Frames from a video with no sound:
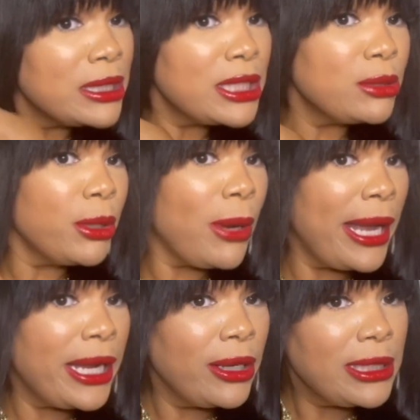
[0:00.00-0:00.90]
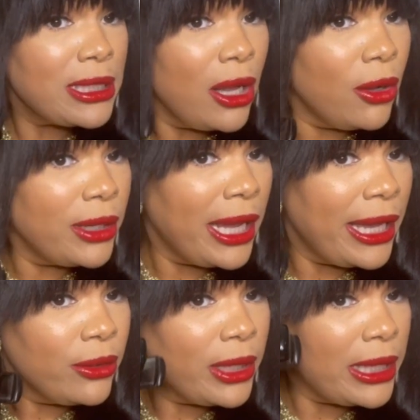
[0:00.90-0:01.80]
since we right here. Let's go on and
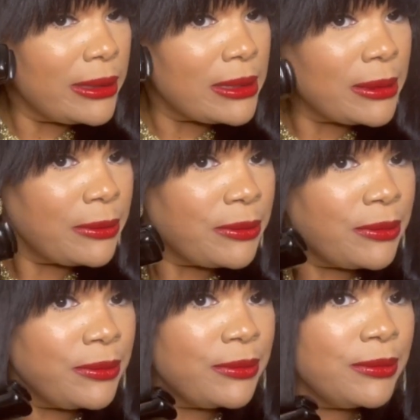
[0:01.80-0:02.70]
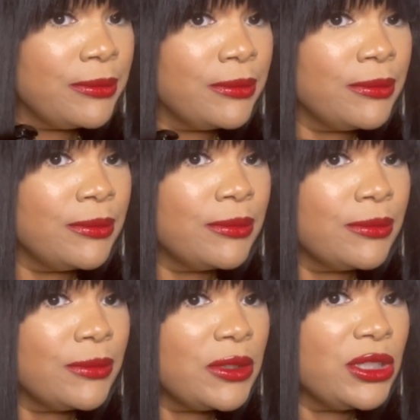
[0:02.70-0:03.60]
handle this
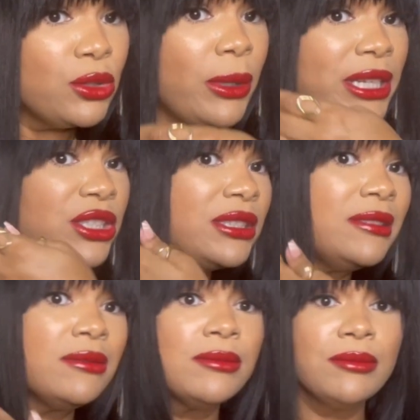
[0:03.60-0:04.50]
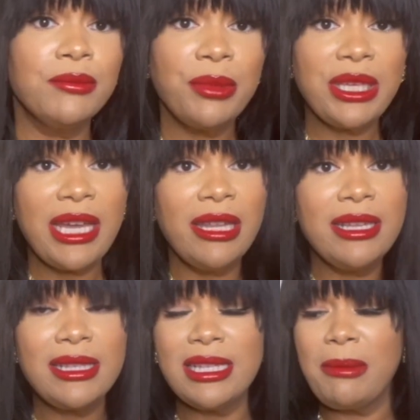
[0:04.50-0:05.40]
situation. But yeah,
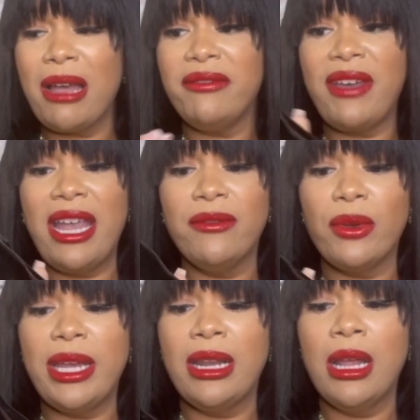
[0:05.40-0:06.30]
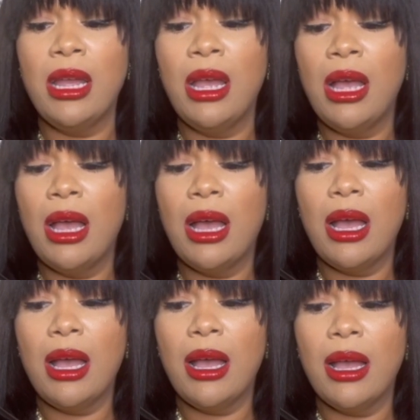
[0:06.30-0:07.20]
this is my favorite
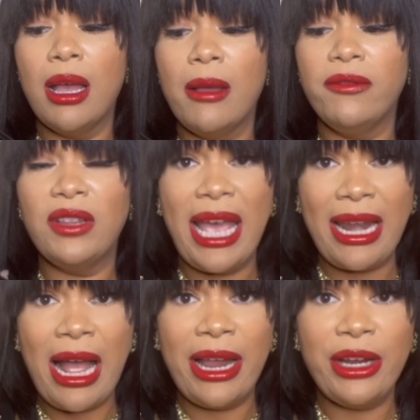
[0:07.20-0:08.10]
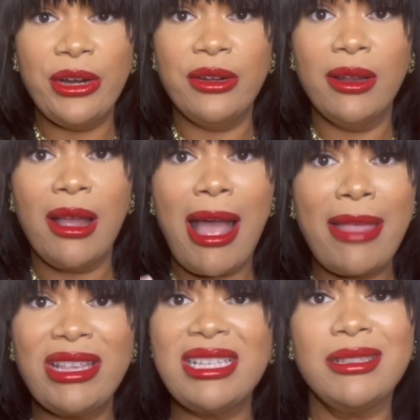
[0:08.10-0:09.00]
flat iron.
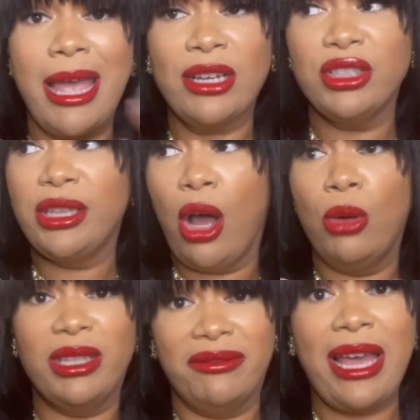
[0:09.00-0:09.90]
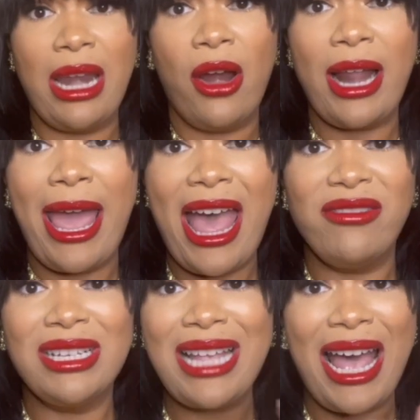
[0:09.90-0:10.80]
This is actually the only flat iron I
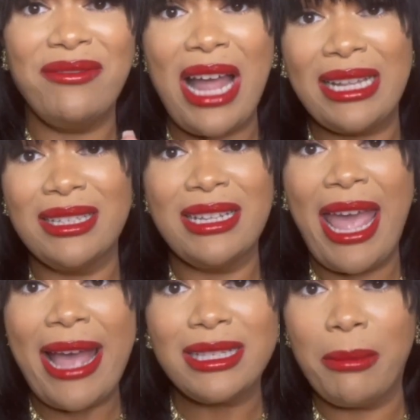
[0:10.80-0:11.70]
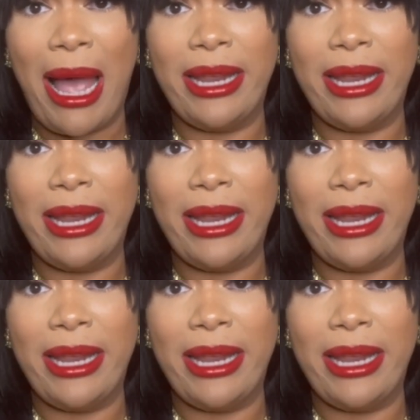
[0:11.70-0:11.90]
have because I have not had to buy